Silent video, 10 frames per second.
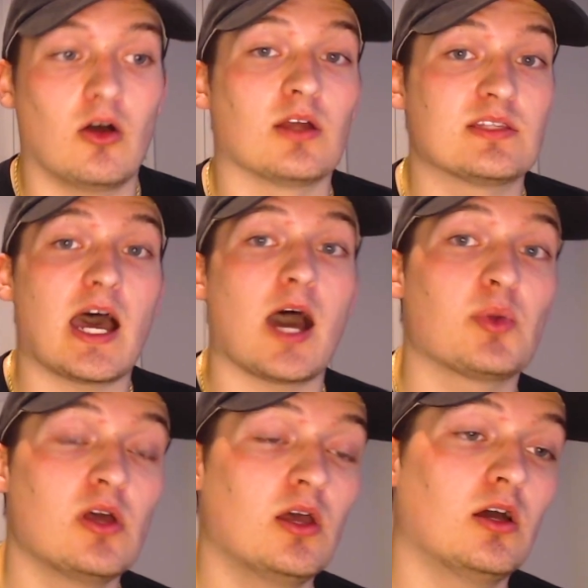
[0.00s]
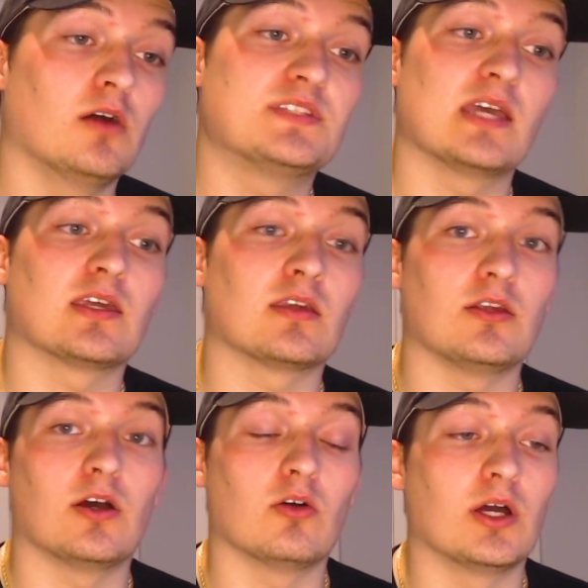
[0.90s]
on top of taking,
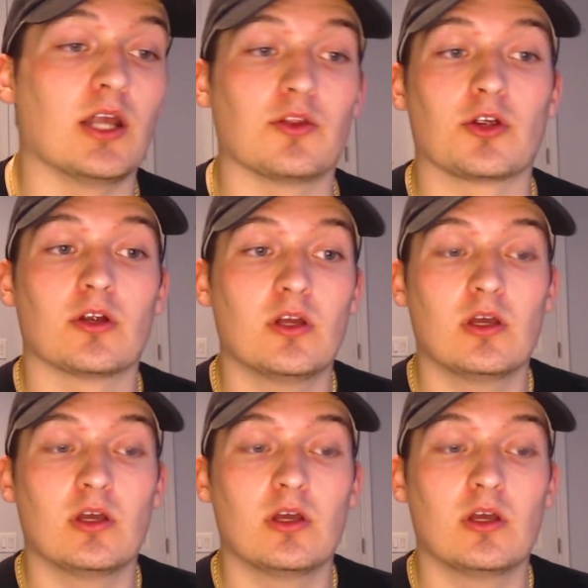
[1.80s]
another